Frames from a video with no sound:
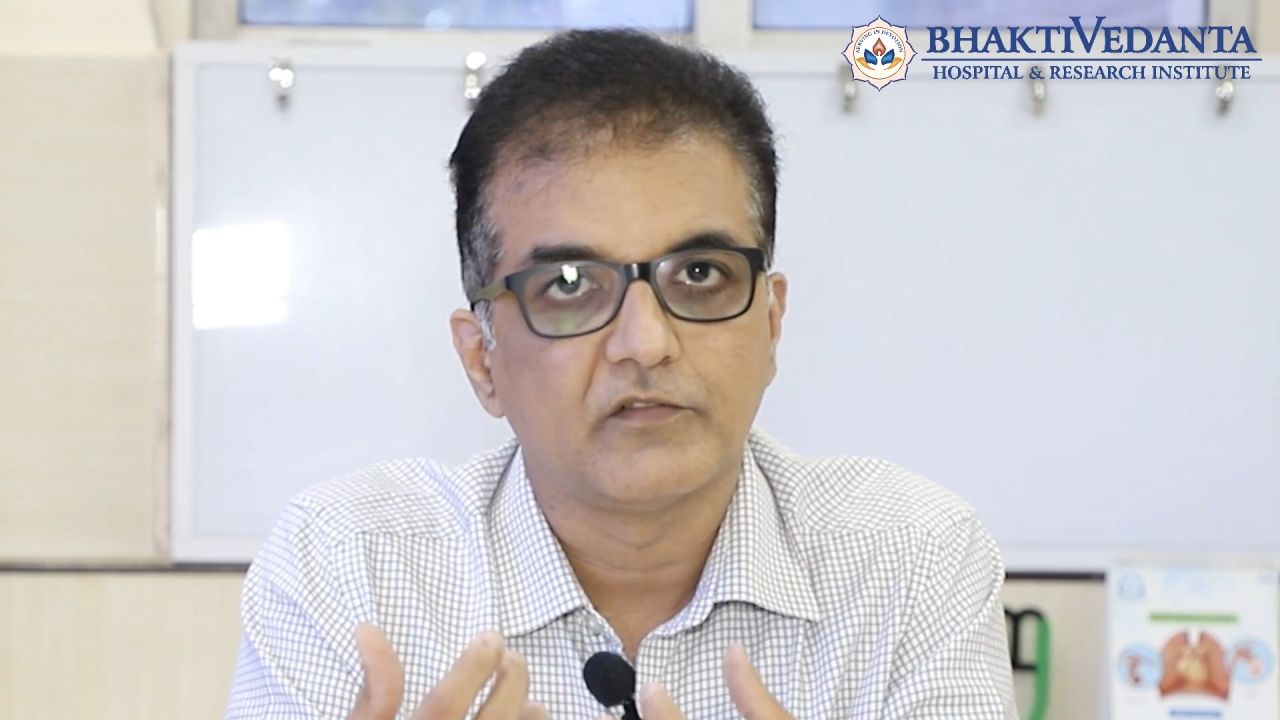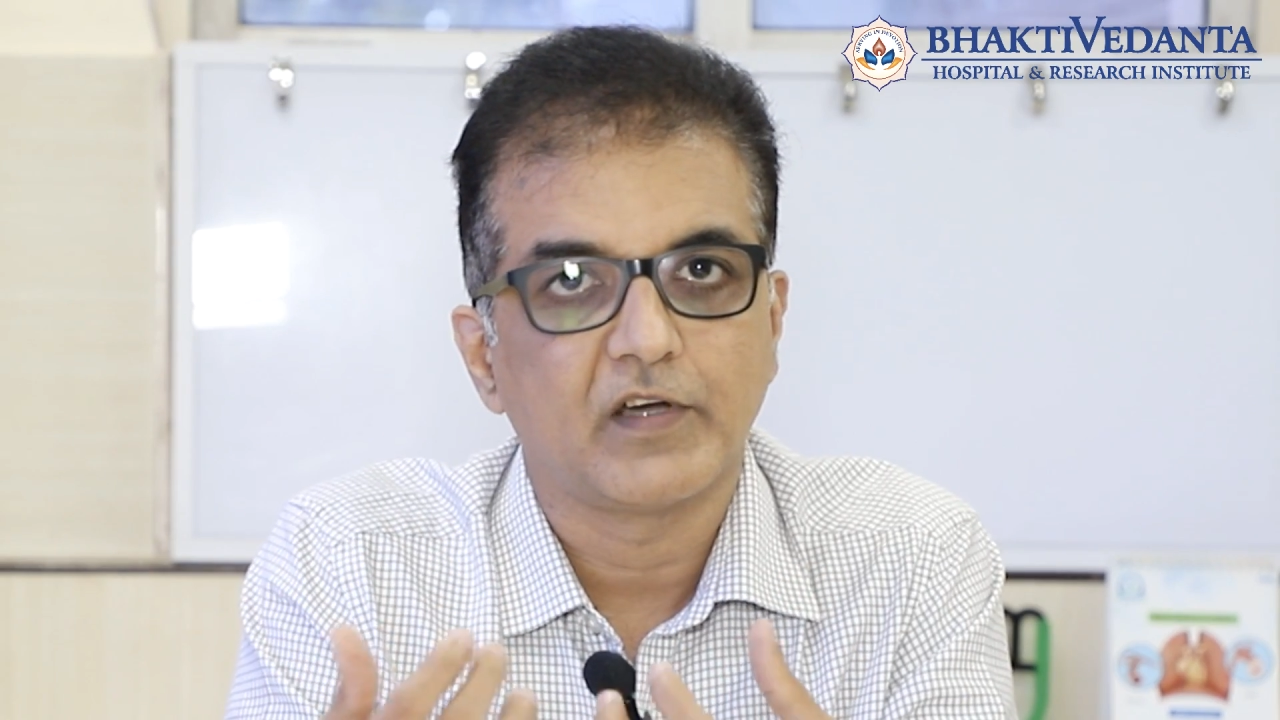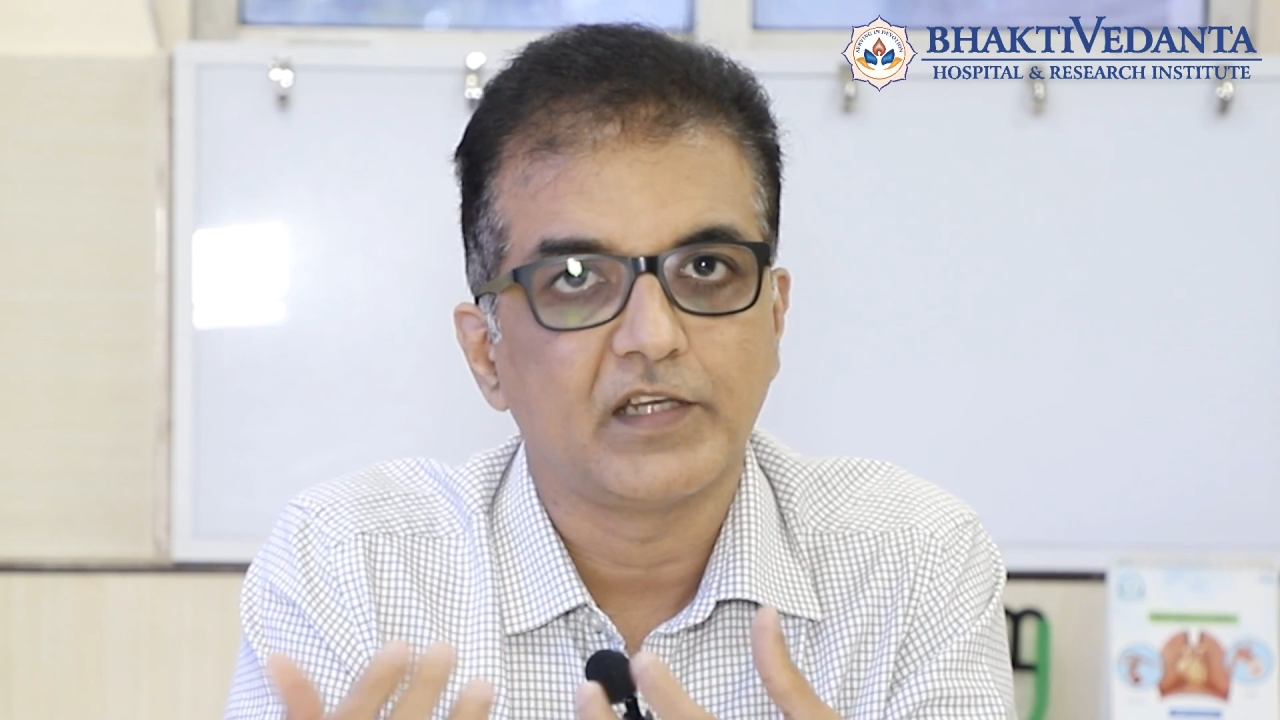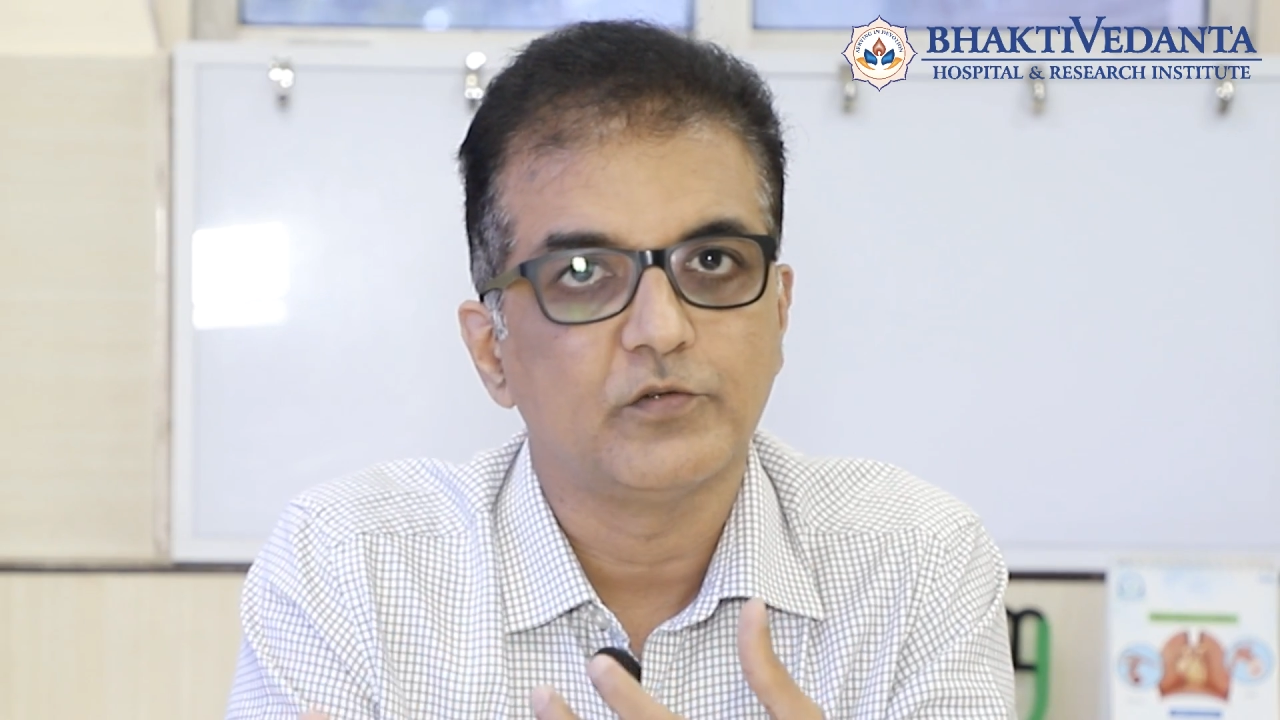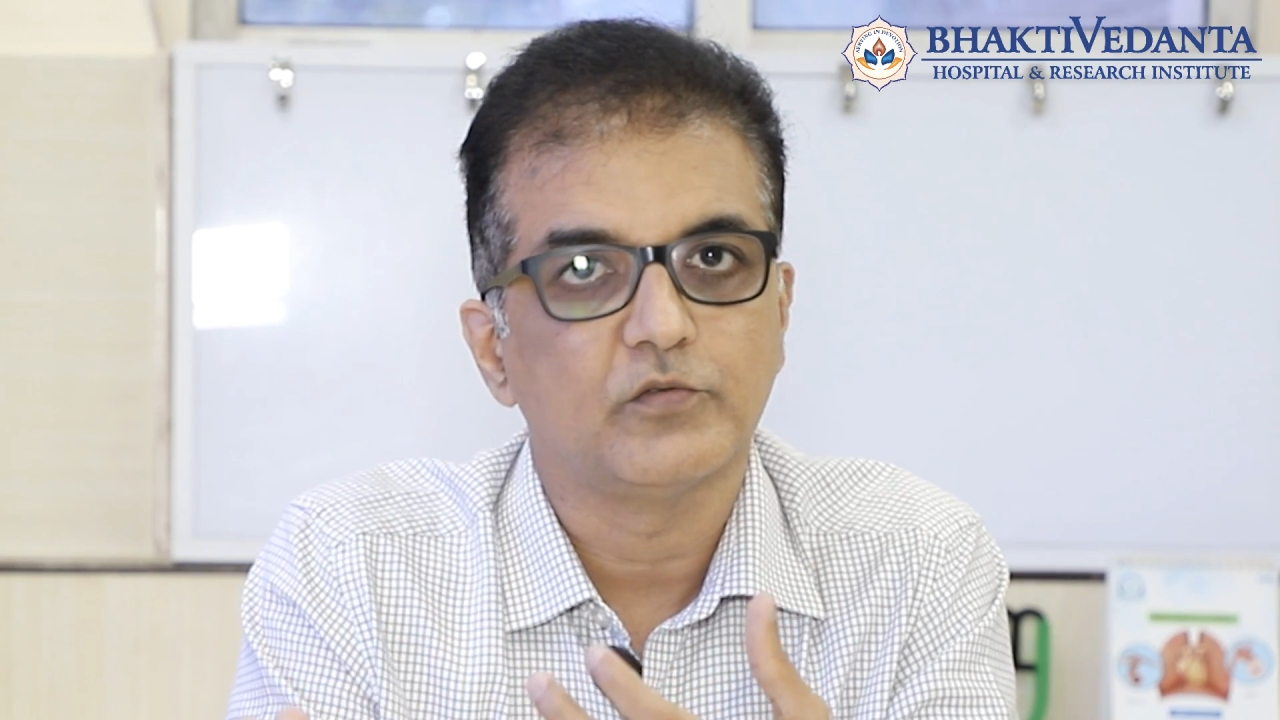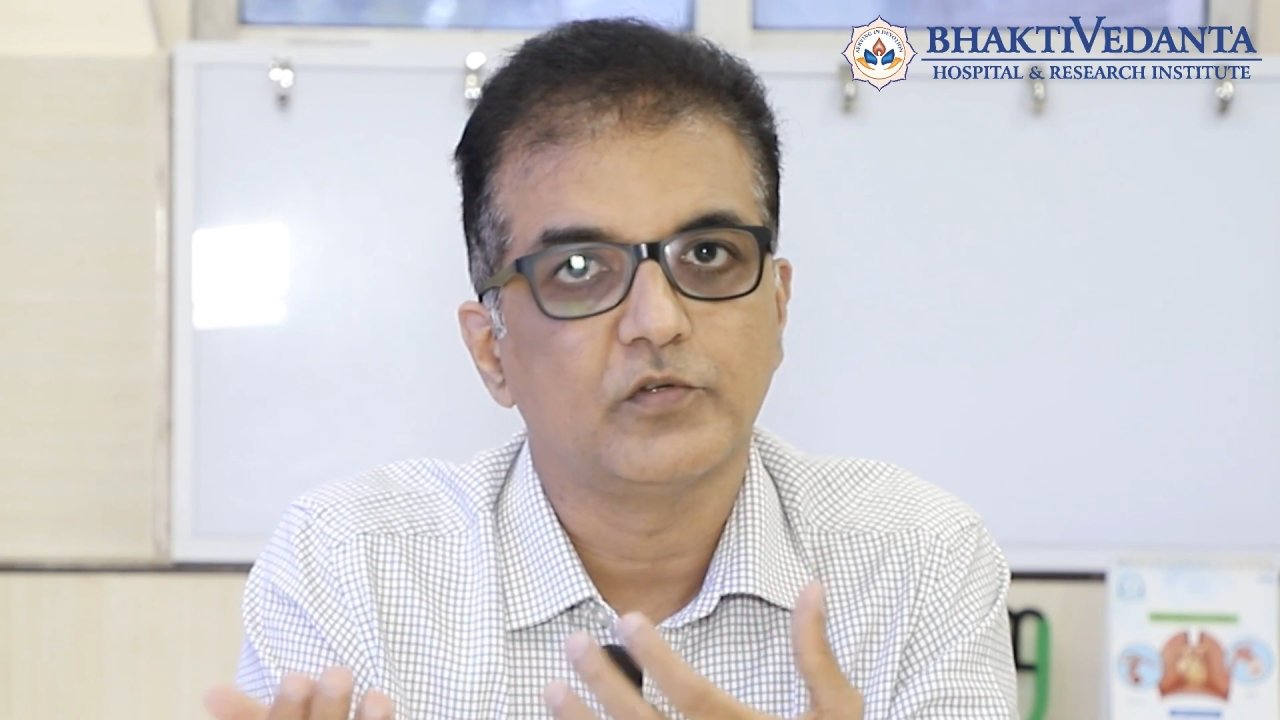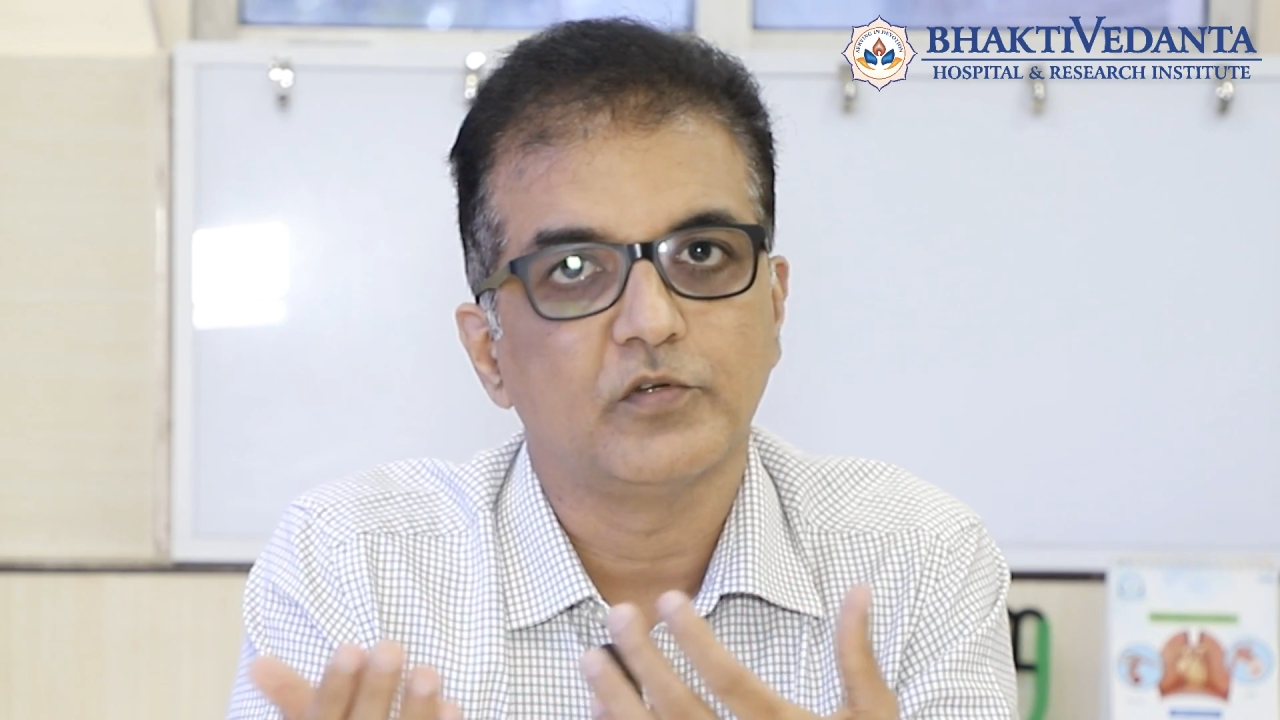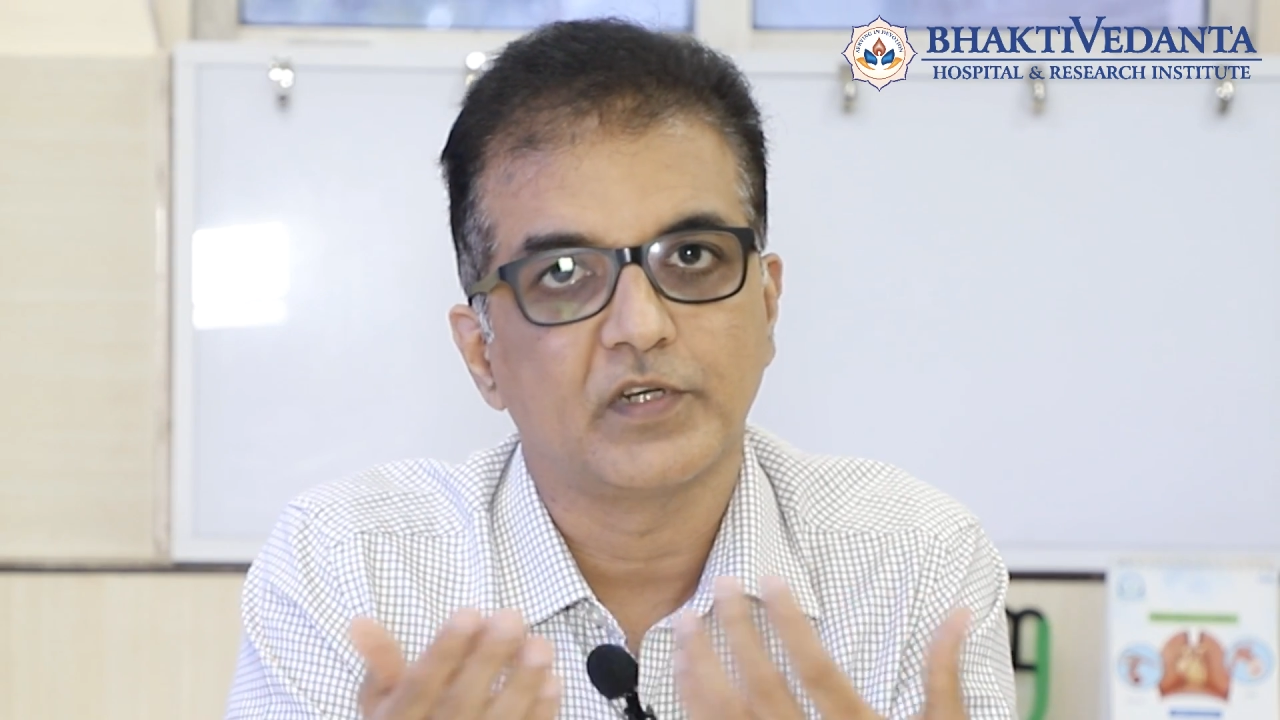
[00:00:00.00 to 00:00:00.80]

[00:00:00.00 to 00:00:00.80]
while you